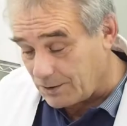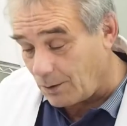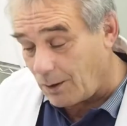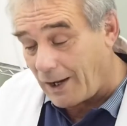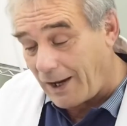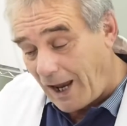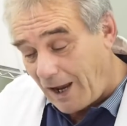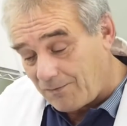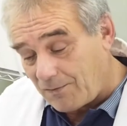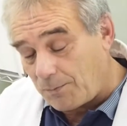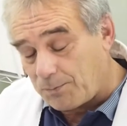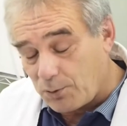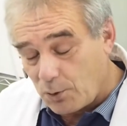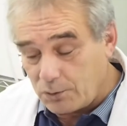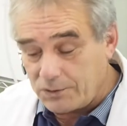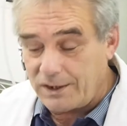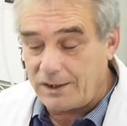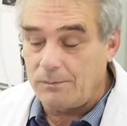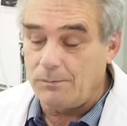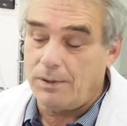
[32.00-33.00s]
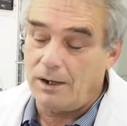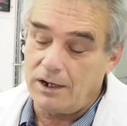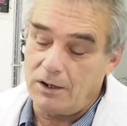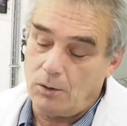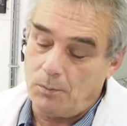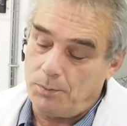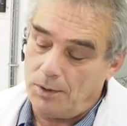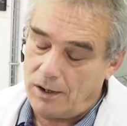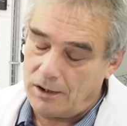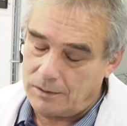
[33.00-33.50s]
I have a protein
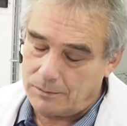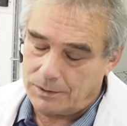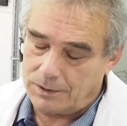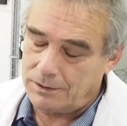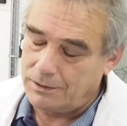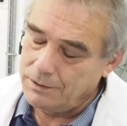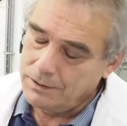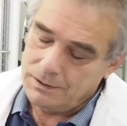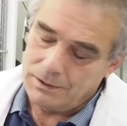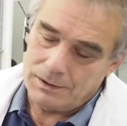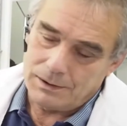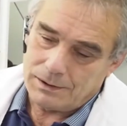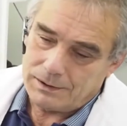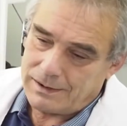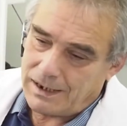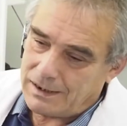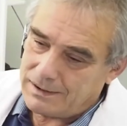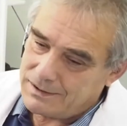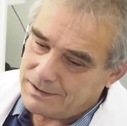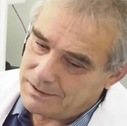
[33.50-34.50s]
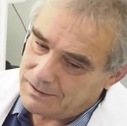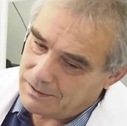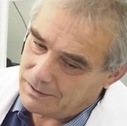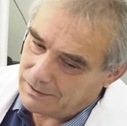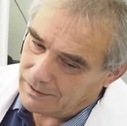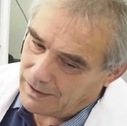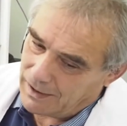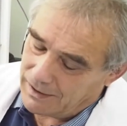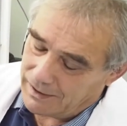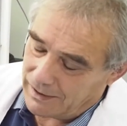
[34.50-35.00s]
biopolymer that's
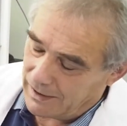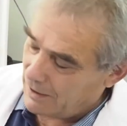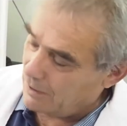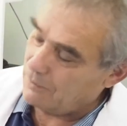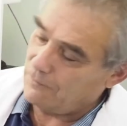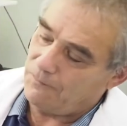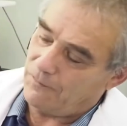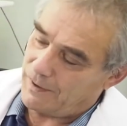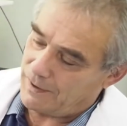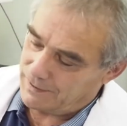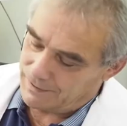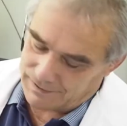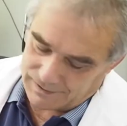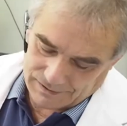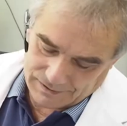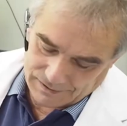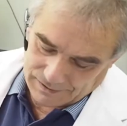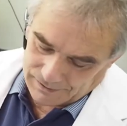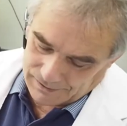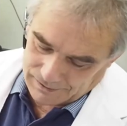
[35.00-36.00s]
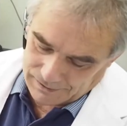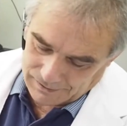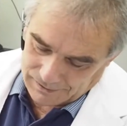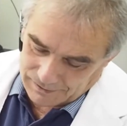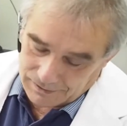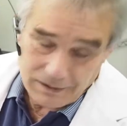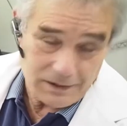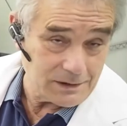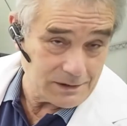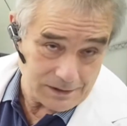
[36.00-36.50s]
an interface.
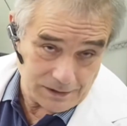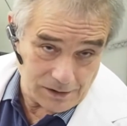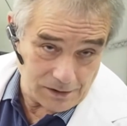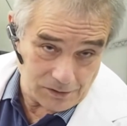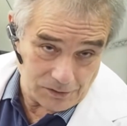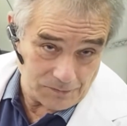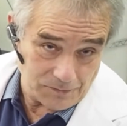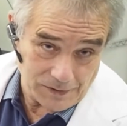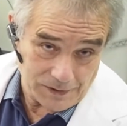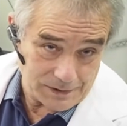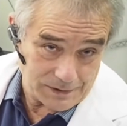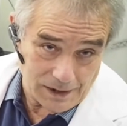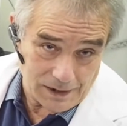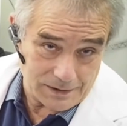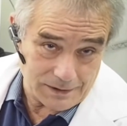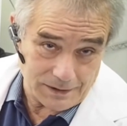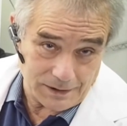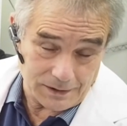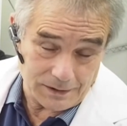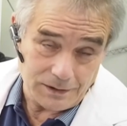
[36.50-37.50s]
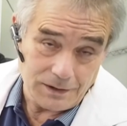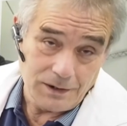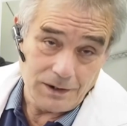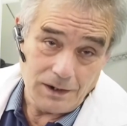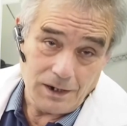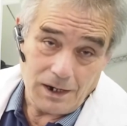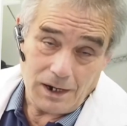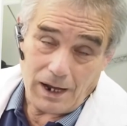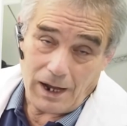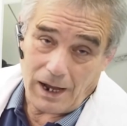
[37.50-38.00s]
It's an interface, that's it.
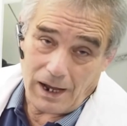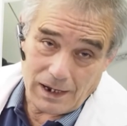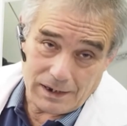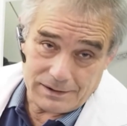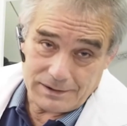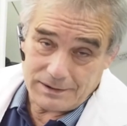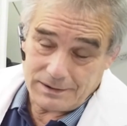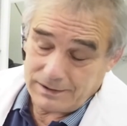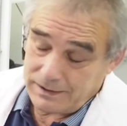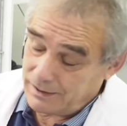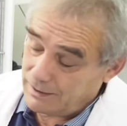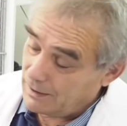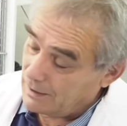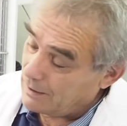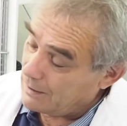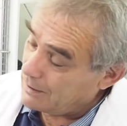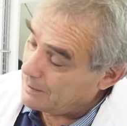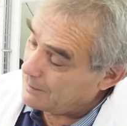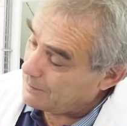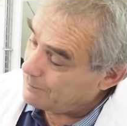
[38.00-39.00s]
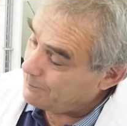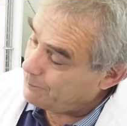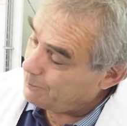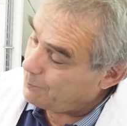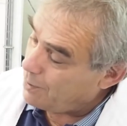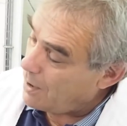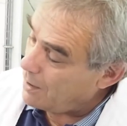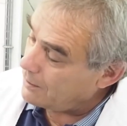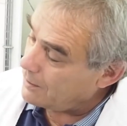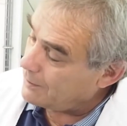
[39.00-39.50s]
As the uh,
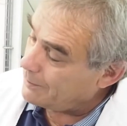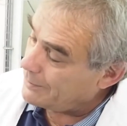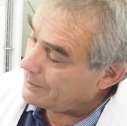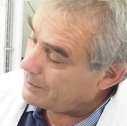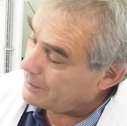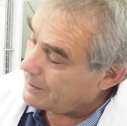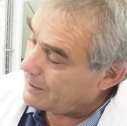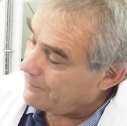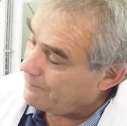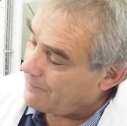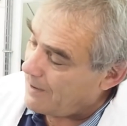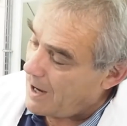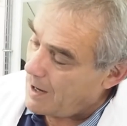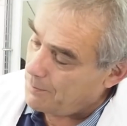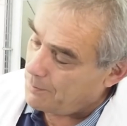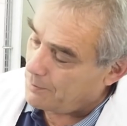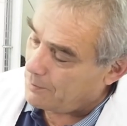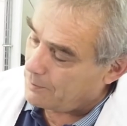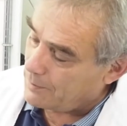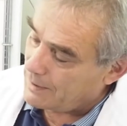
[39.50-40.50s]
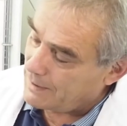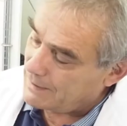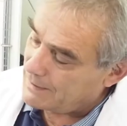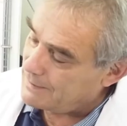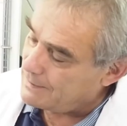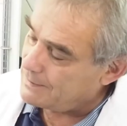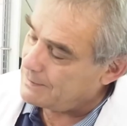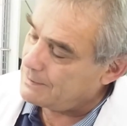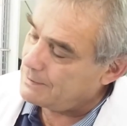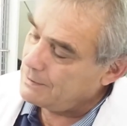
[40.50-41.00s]
polymer
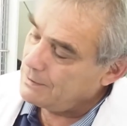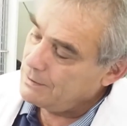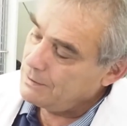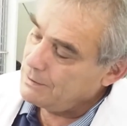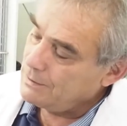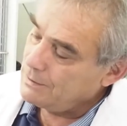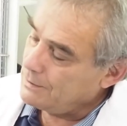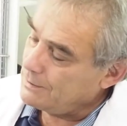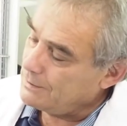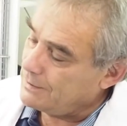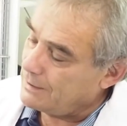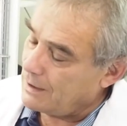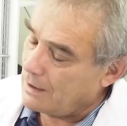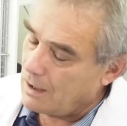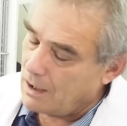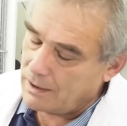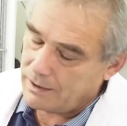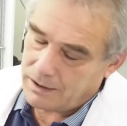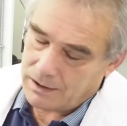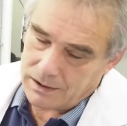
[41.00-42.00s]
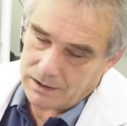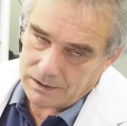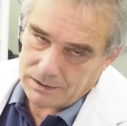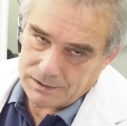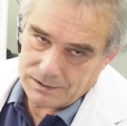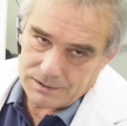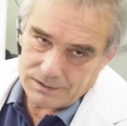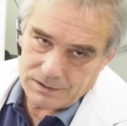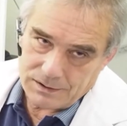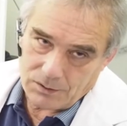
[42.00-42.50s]
evaporates, the
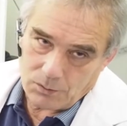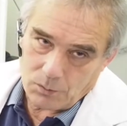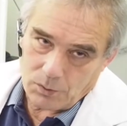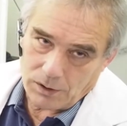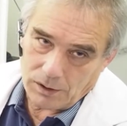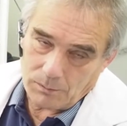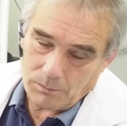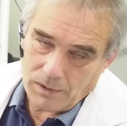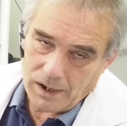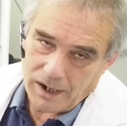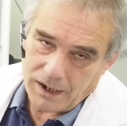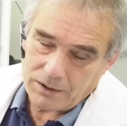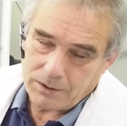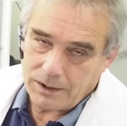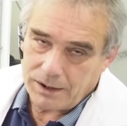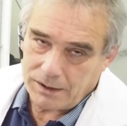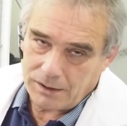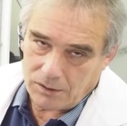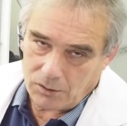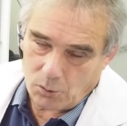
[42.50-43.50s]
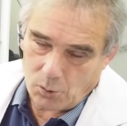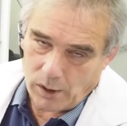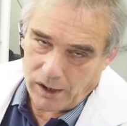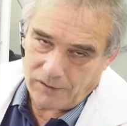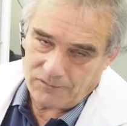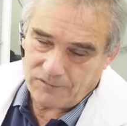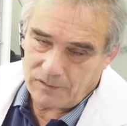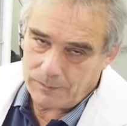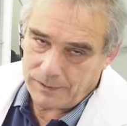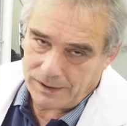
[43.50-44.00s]
ions will migrate
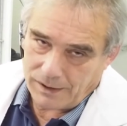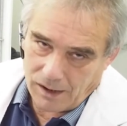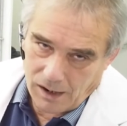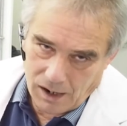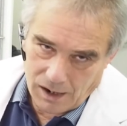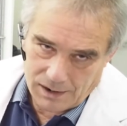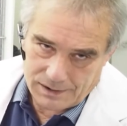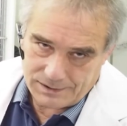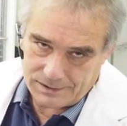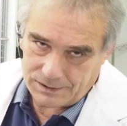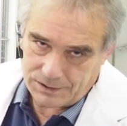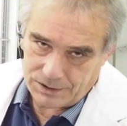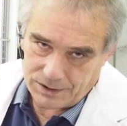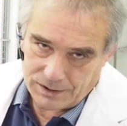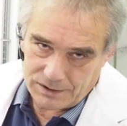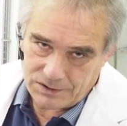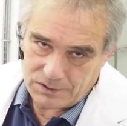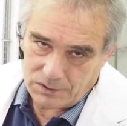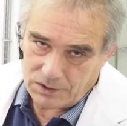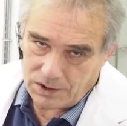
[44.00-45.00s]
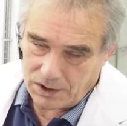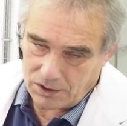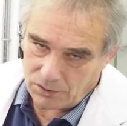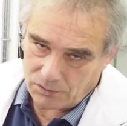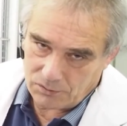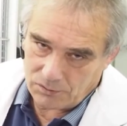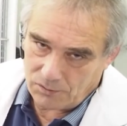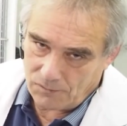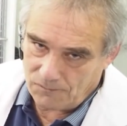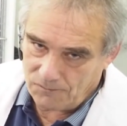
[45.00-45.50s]
away from the oxygen so they
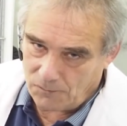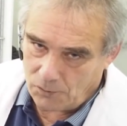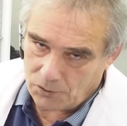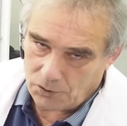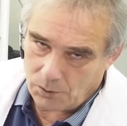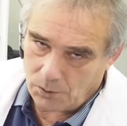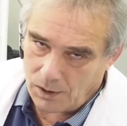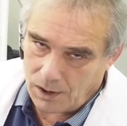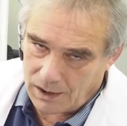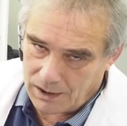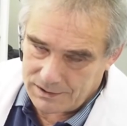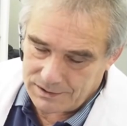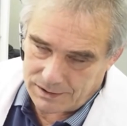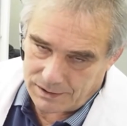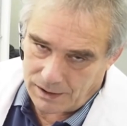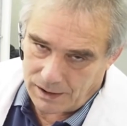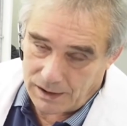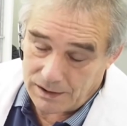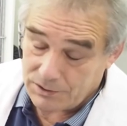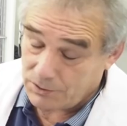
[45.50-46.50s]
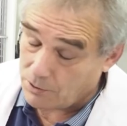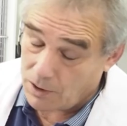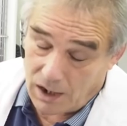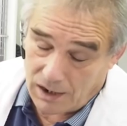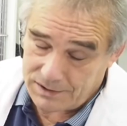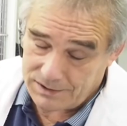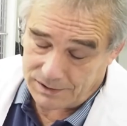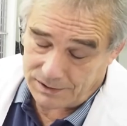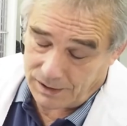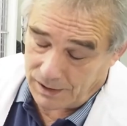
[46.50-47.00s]
don't photo-oxidize or
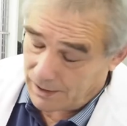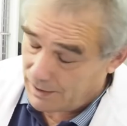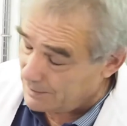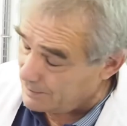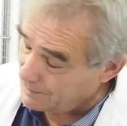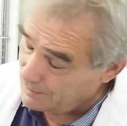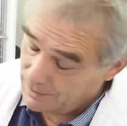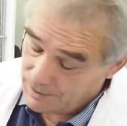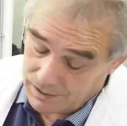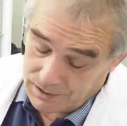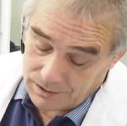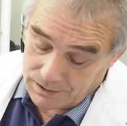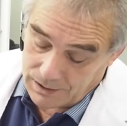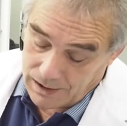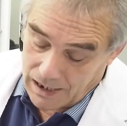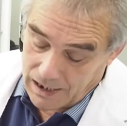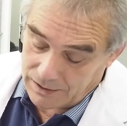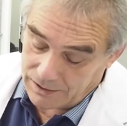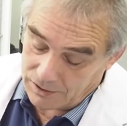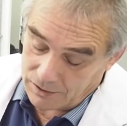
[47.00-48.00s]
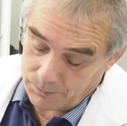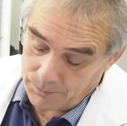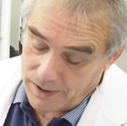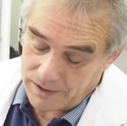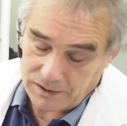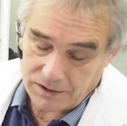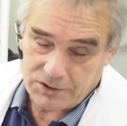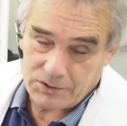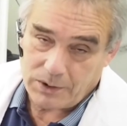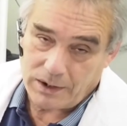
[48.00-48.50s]
oxidize, and they'll
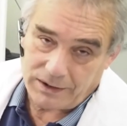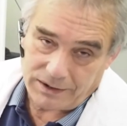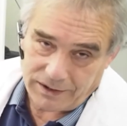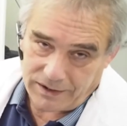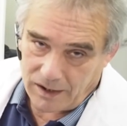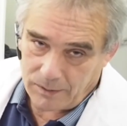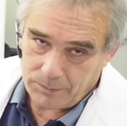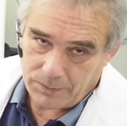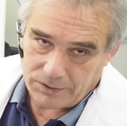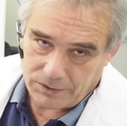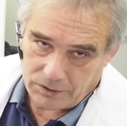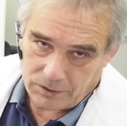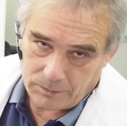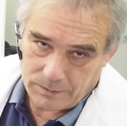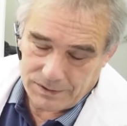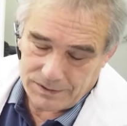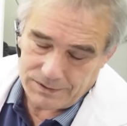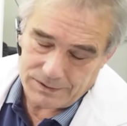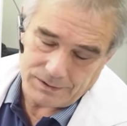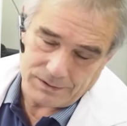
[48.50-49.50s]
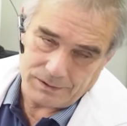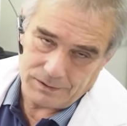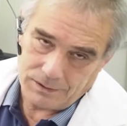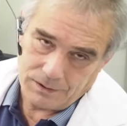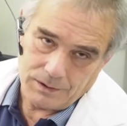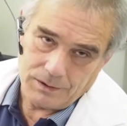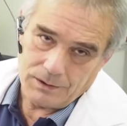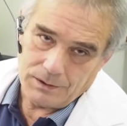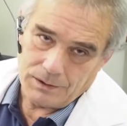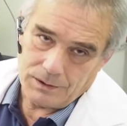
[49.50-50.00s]
penetrate the epidermis.
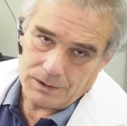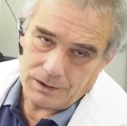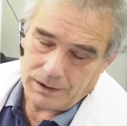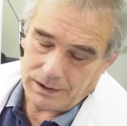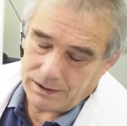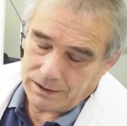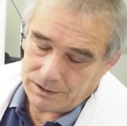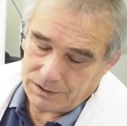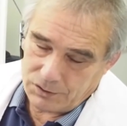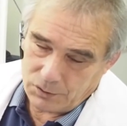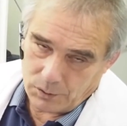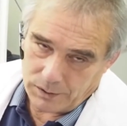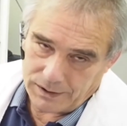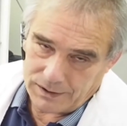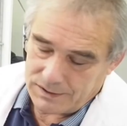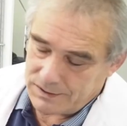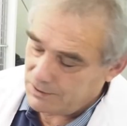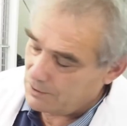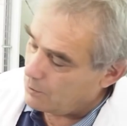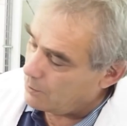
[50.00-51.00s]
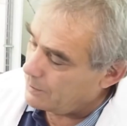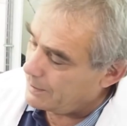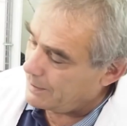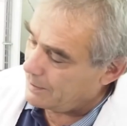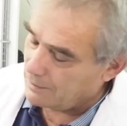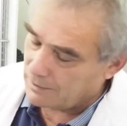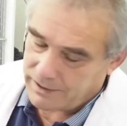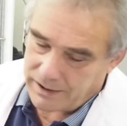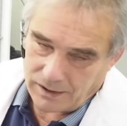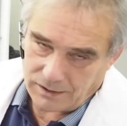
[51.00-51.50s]
In doing so,
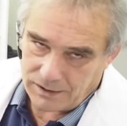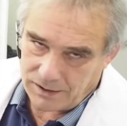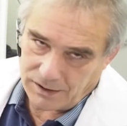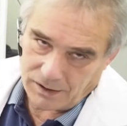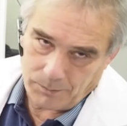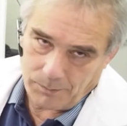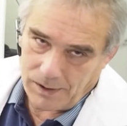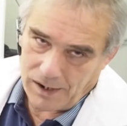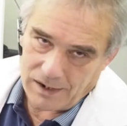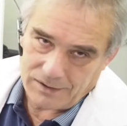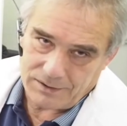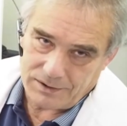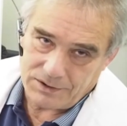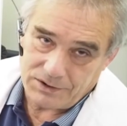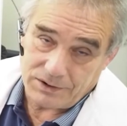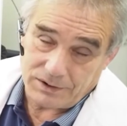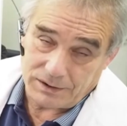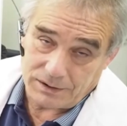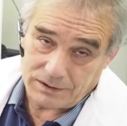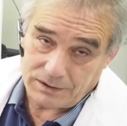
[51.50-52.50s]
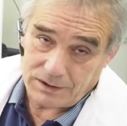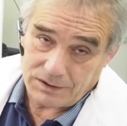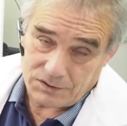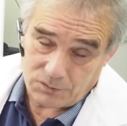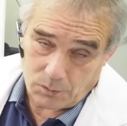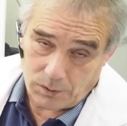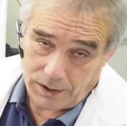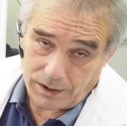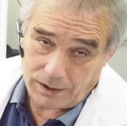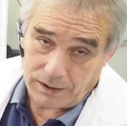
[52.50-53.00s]
it'll kill any pathogen in
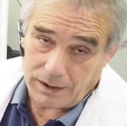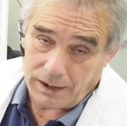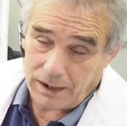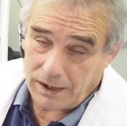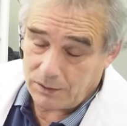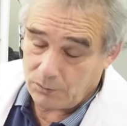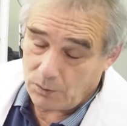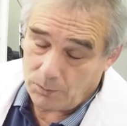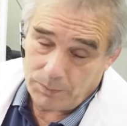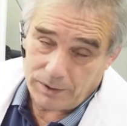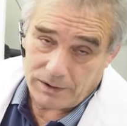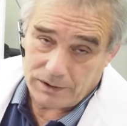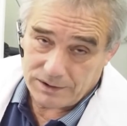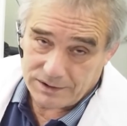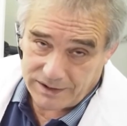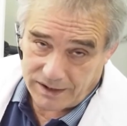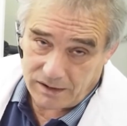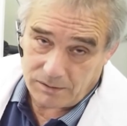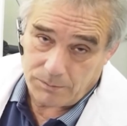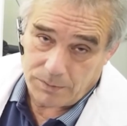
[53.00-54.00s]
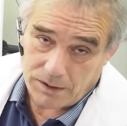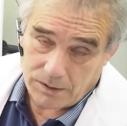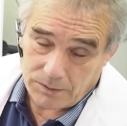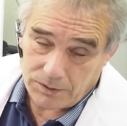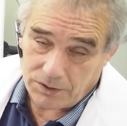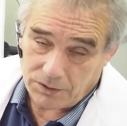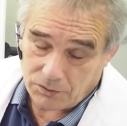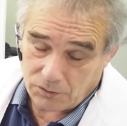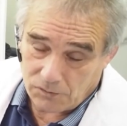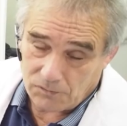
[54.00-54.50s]
its way and repair skin
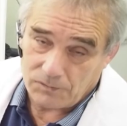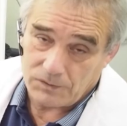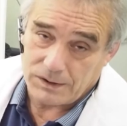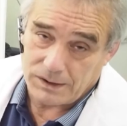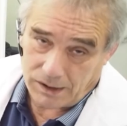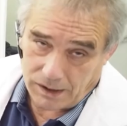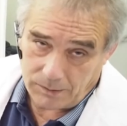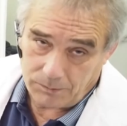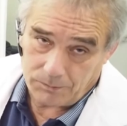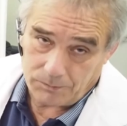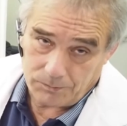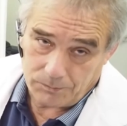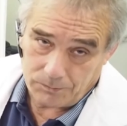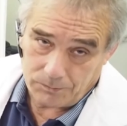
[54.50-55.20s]
barrier over time.